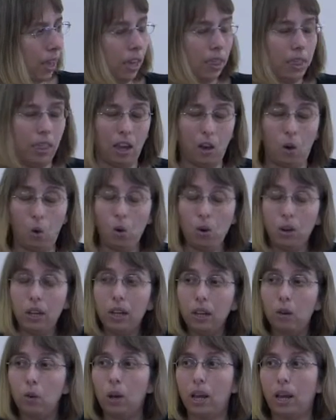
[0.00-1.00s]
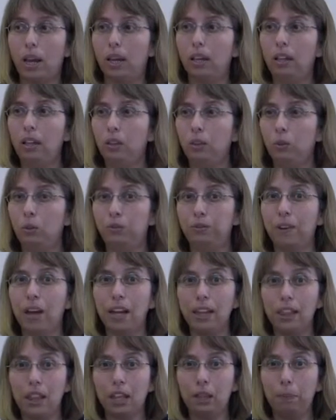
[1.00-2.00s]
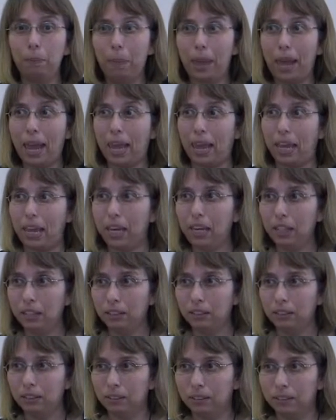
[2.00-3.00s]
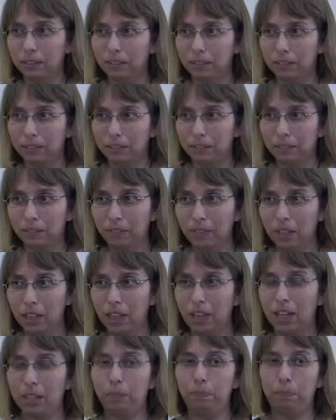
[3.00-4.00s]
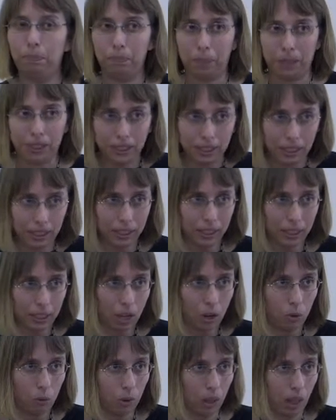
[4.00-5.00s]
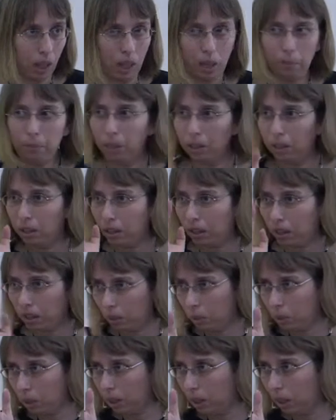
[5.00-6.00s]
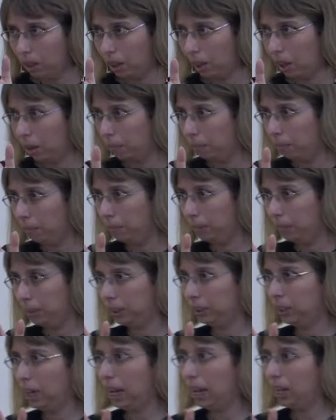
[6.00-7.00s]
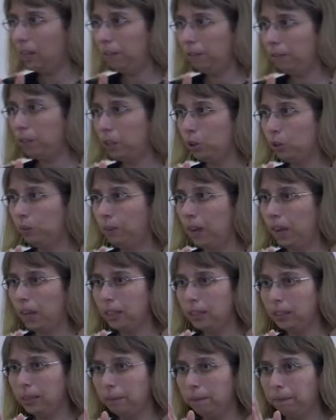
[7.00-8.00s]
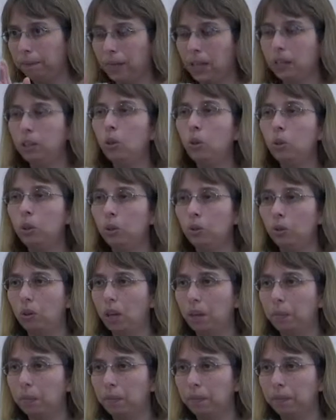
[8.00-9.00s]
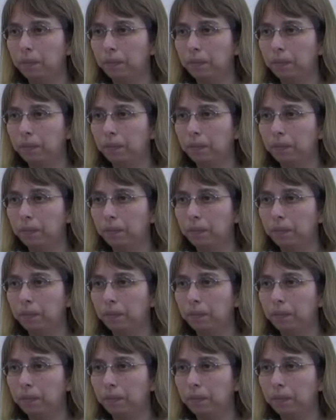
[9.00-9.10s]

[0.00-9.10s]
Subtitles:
The only way to find that pain is by sitting down with them, looking at them straight, face to face, and talking to them.